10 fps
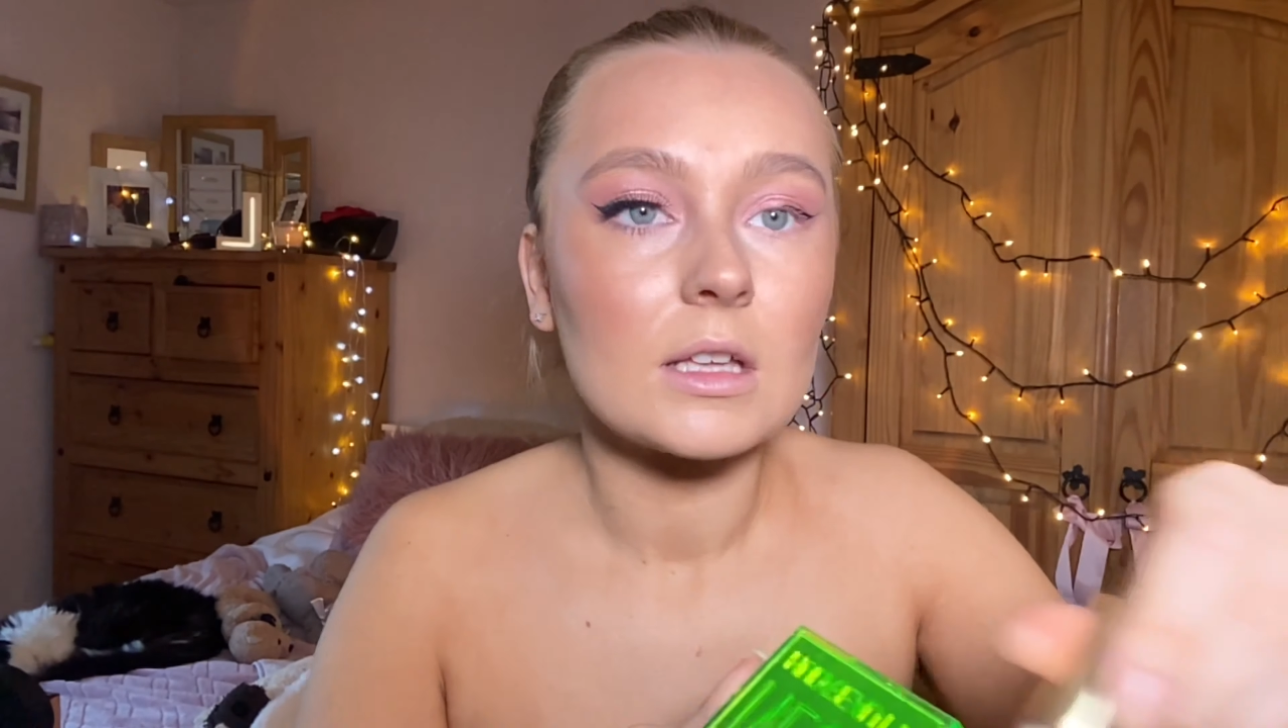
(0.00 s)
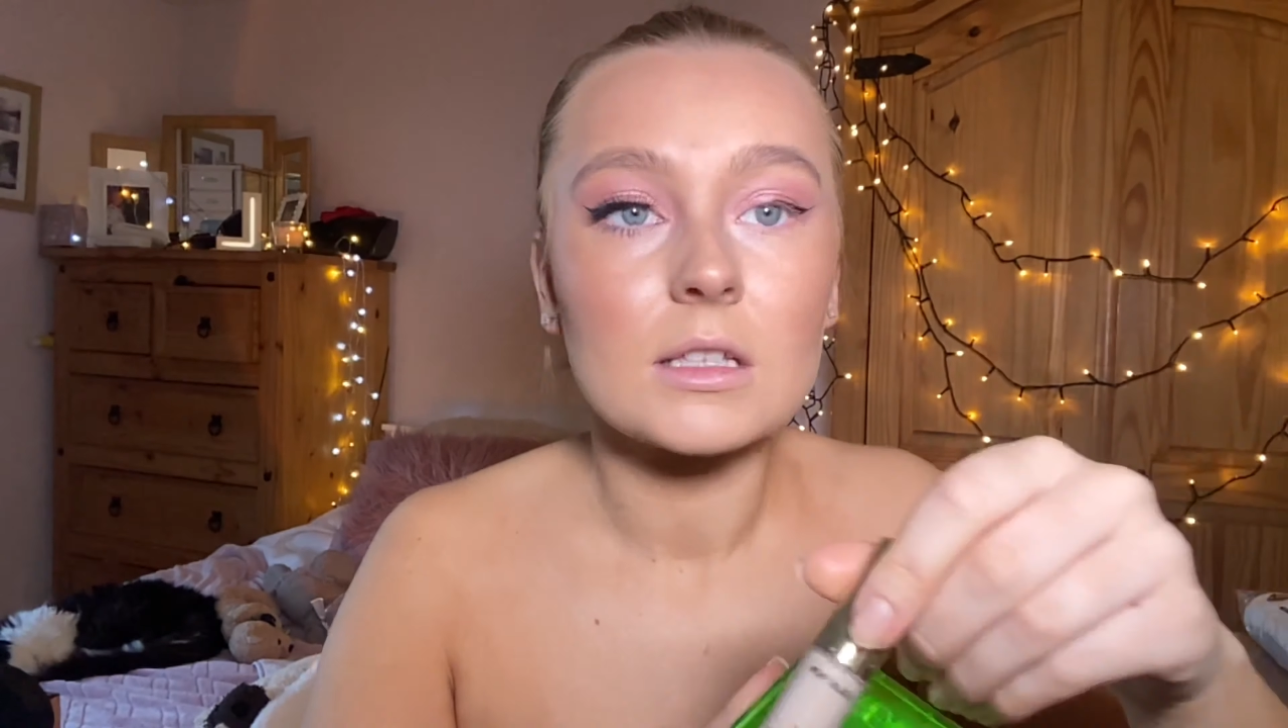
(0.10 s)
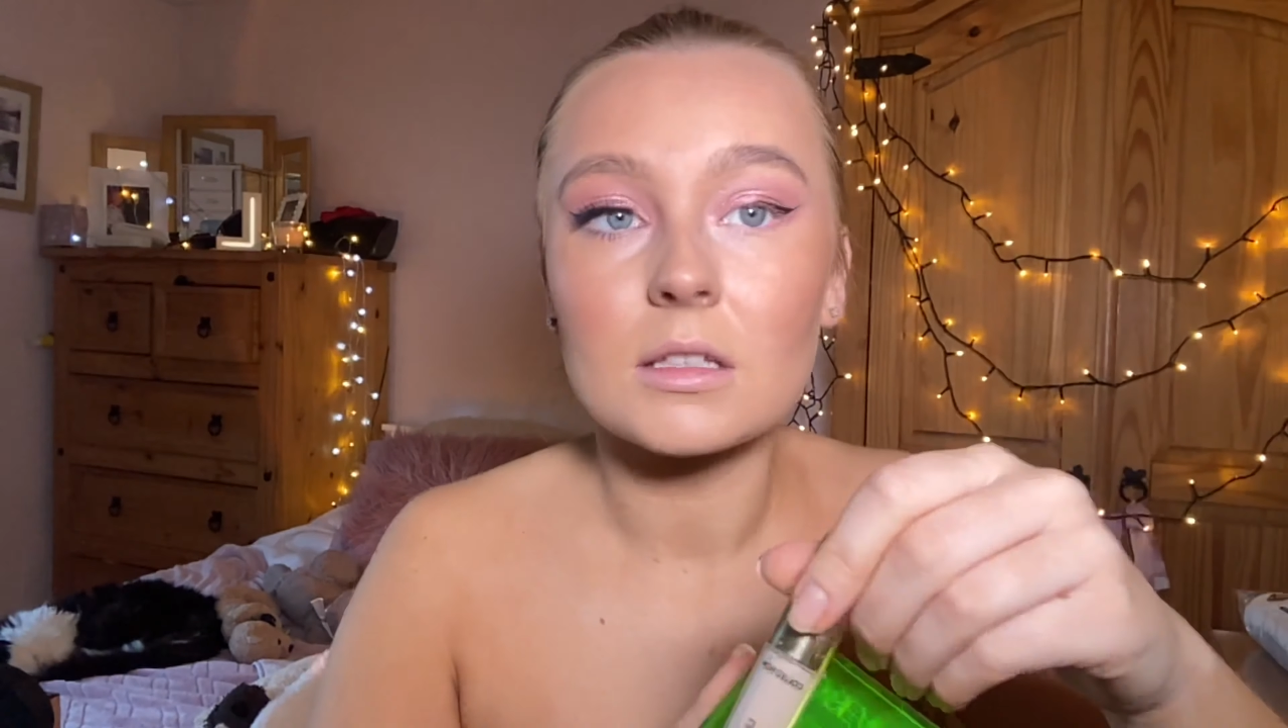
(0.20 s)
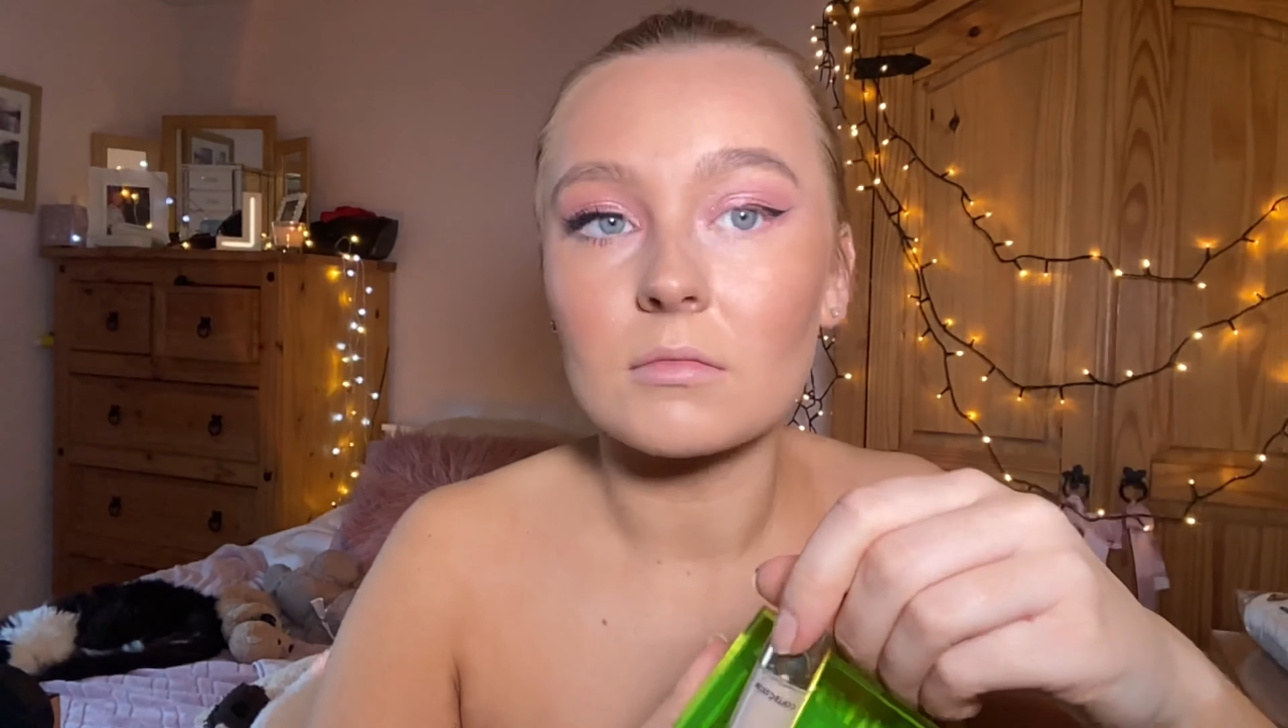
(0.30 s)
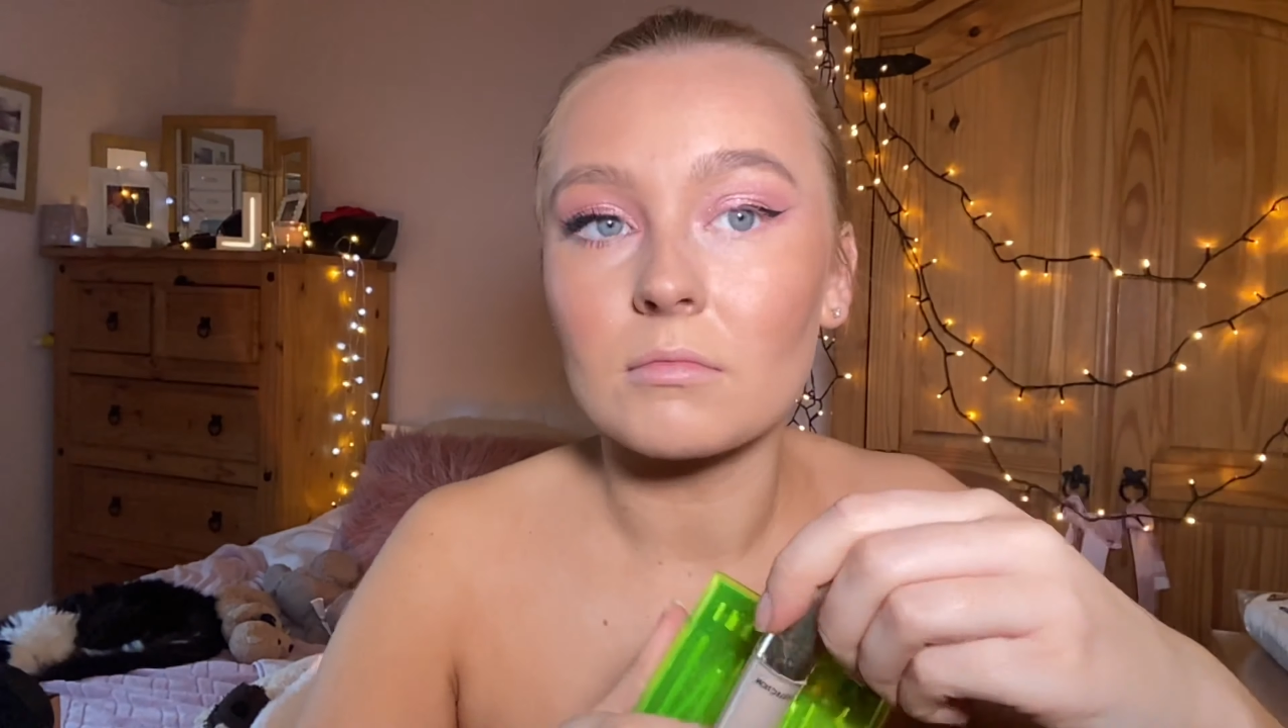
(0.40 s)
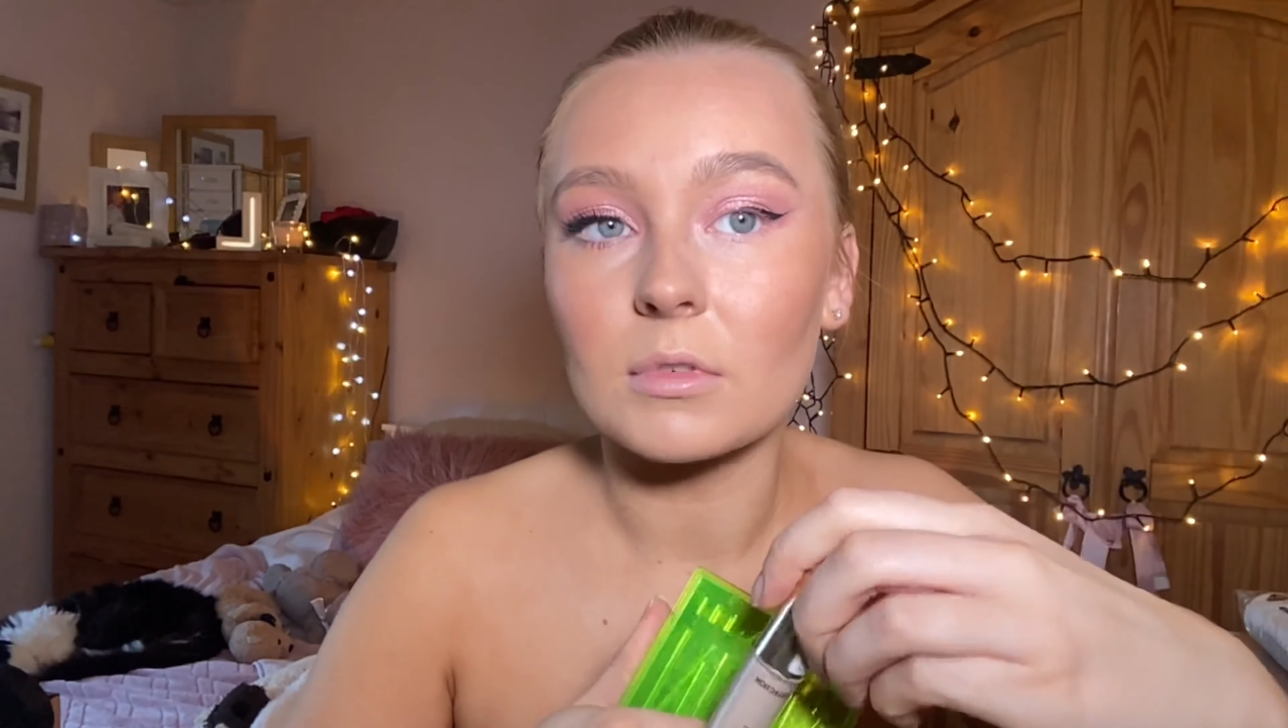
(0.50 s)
some